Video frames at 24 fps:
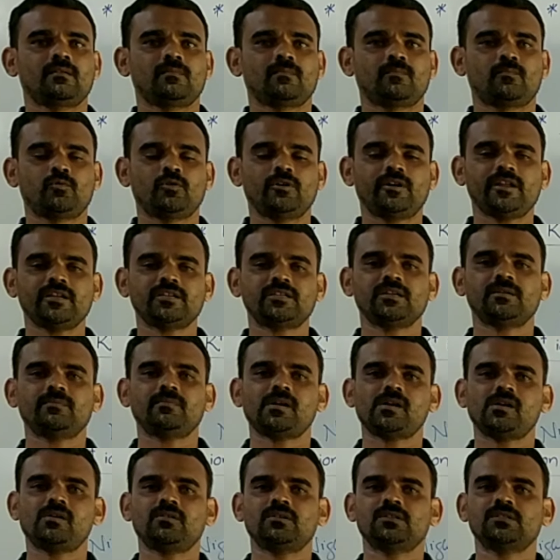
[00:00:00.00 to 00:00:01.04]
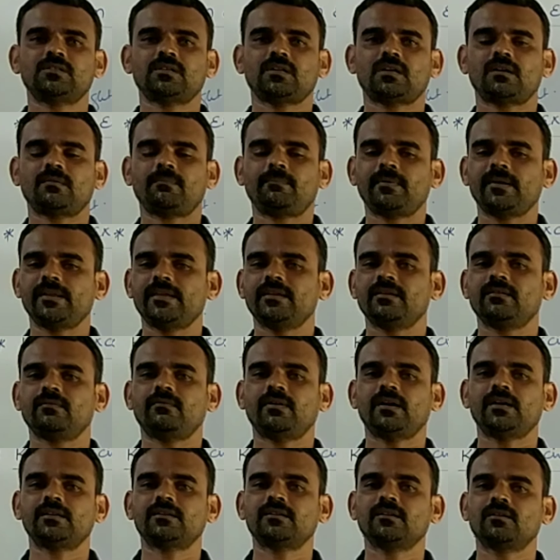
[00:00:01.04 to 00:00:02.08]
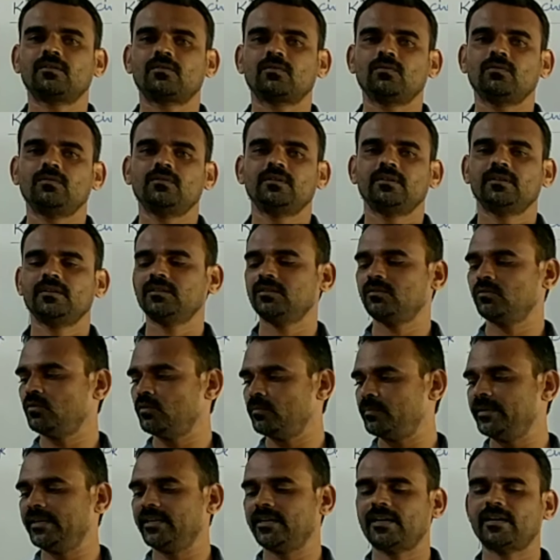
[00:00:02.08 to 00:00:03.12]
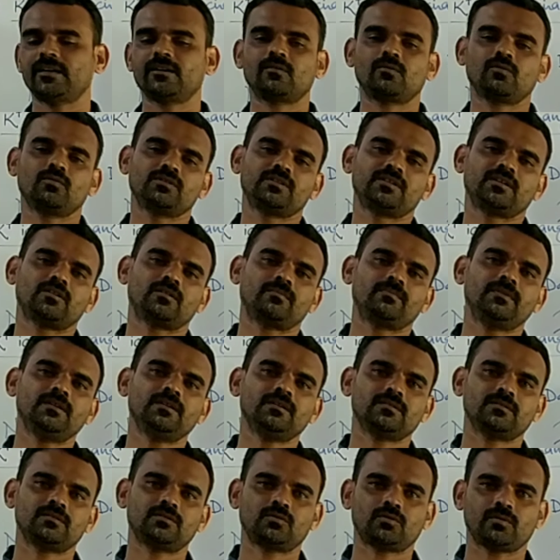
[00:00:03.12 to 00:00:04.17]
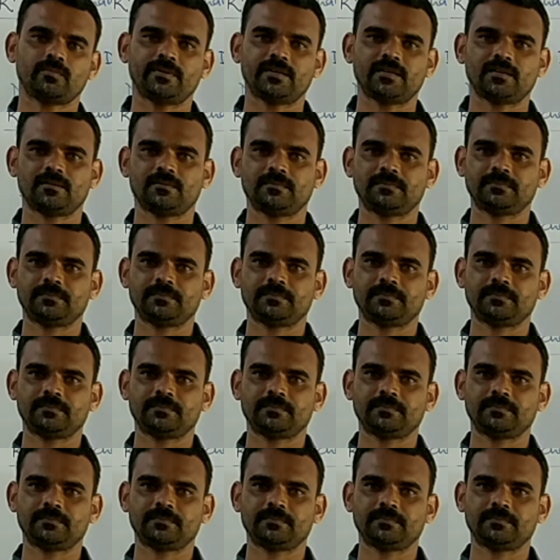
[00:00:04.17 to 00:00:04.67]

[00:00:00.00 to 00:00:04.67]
potassium ions are playing vital role in the opening and closing of the stomata.